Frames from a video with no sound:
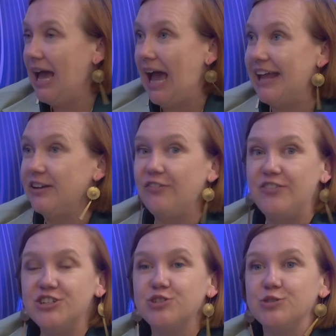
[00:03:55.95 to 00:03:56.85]
And
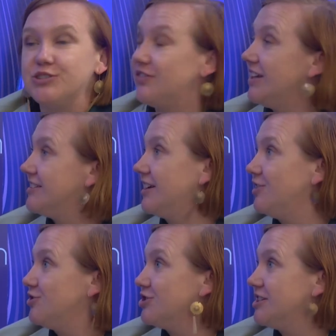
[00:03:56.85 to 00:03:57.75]
officials of these
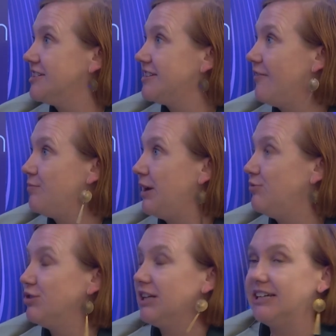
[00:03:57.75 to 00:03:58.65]
countries have been
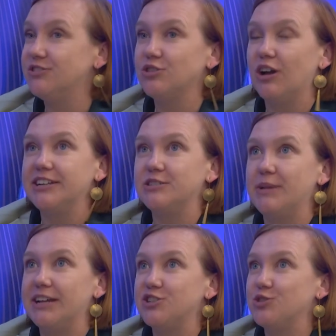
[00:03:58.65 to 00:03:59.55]
really trying to
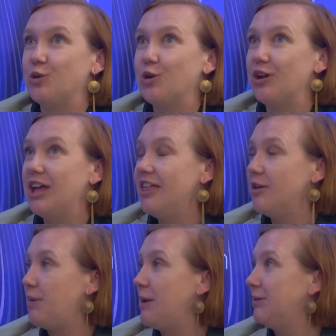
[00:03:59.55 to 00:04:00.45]
make sure
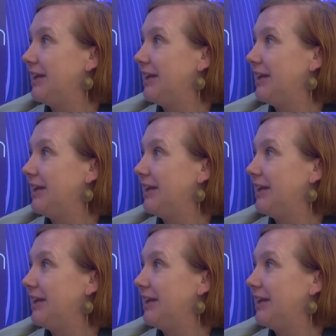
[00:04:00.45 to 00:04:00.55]
that people